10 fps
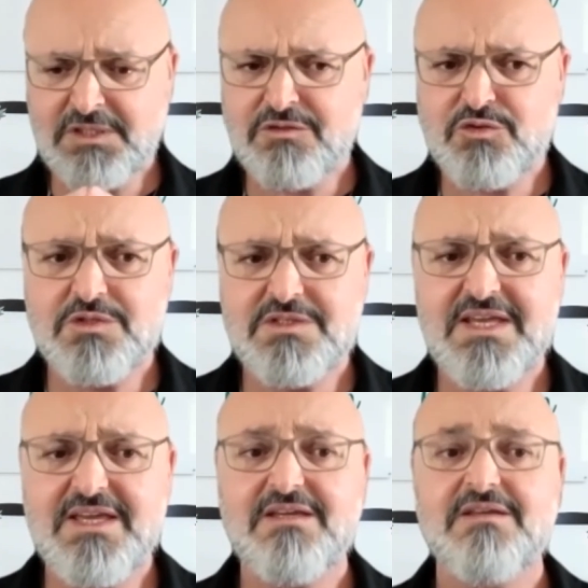to
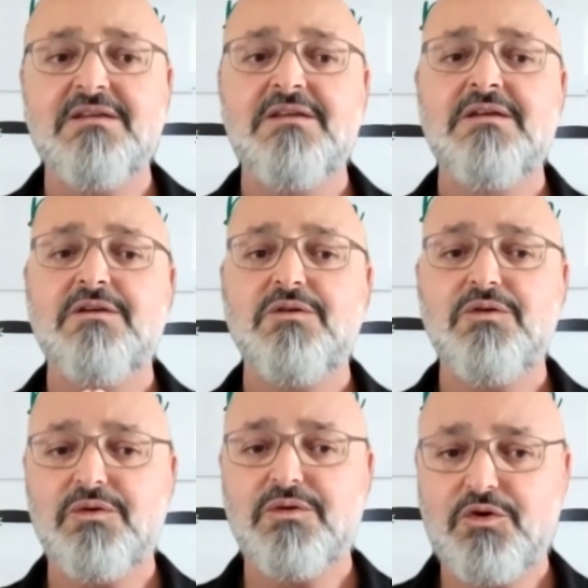take
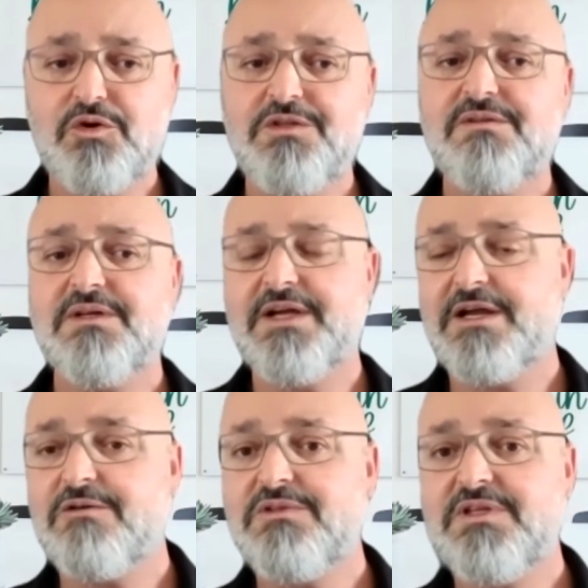good,
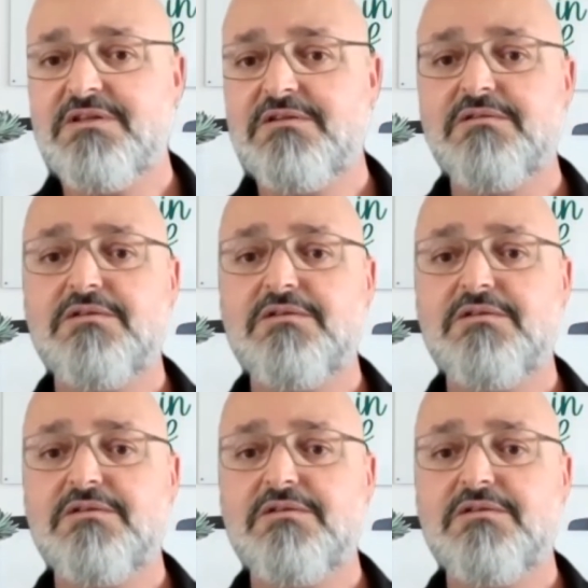grounded,